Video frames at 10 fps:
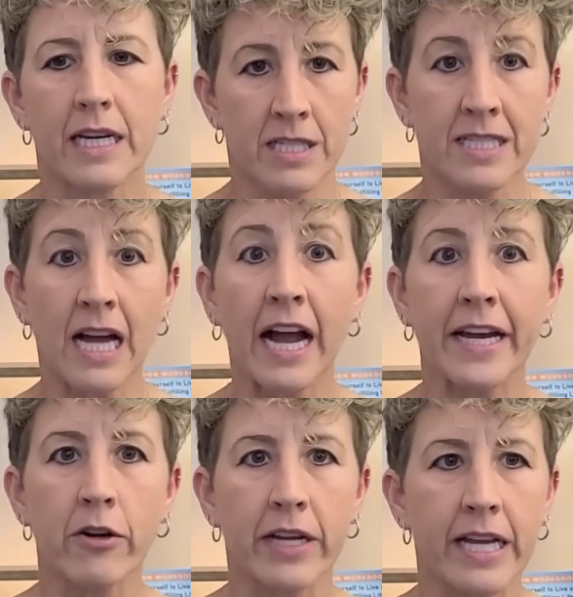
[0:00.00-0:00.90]

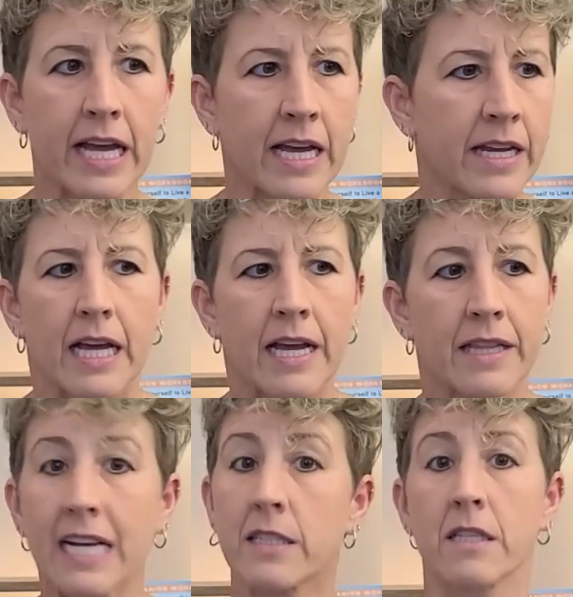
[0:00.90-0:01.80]
desired again, and
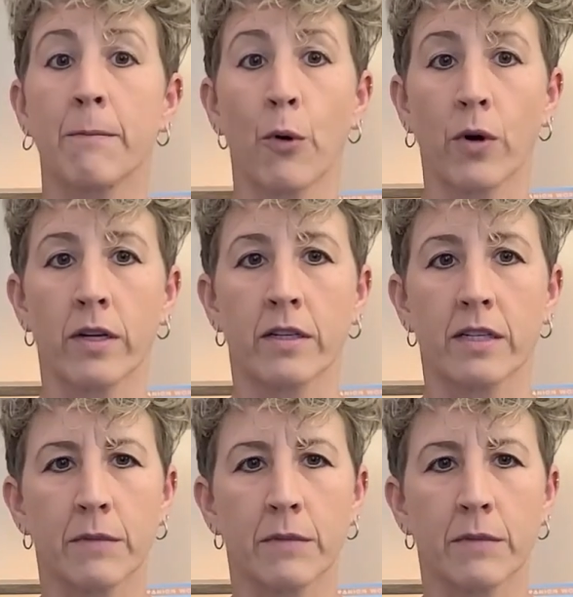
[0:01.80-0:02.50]
that's important.